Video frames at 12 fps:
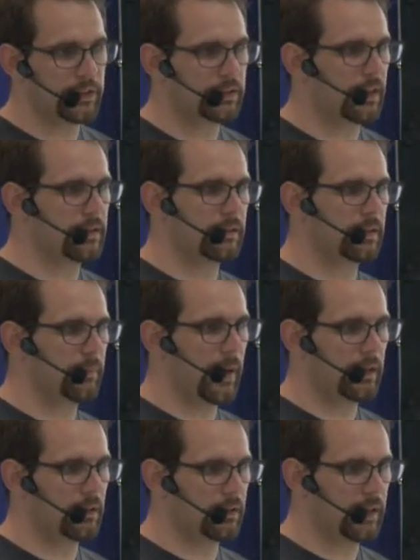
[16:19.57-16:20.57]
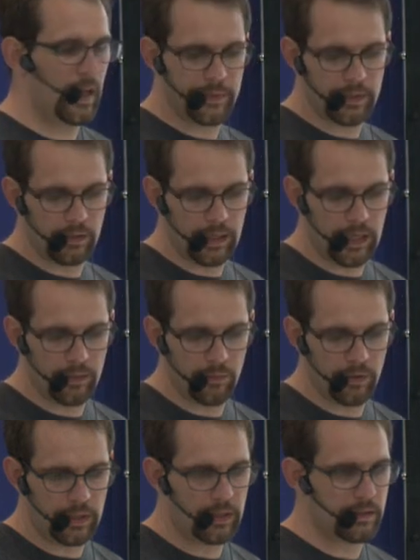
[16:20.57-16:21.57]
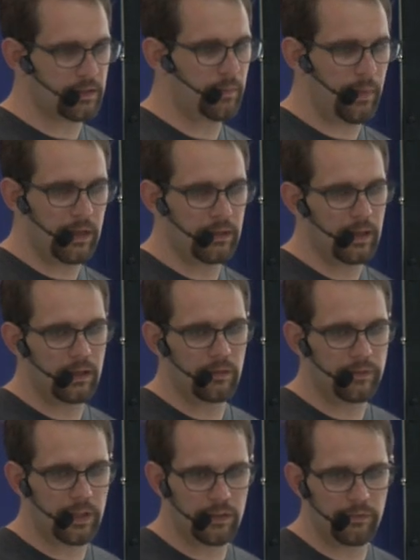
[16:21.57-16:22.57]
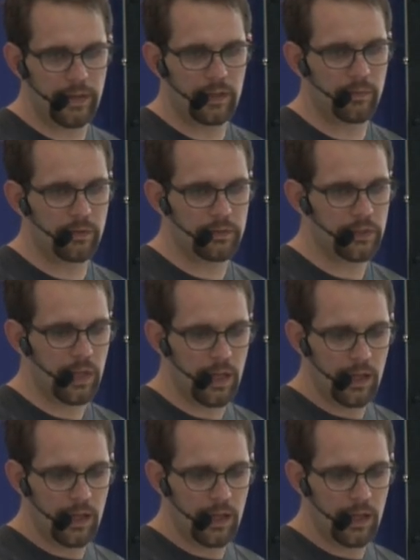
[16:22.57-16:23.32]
It doesn't depend on the epsilon anymore. It doesn't depend on any of the other variables.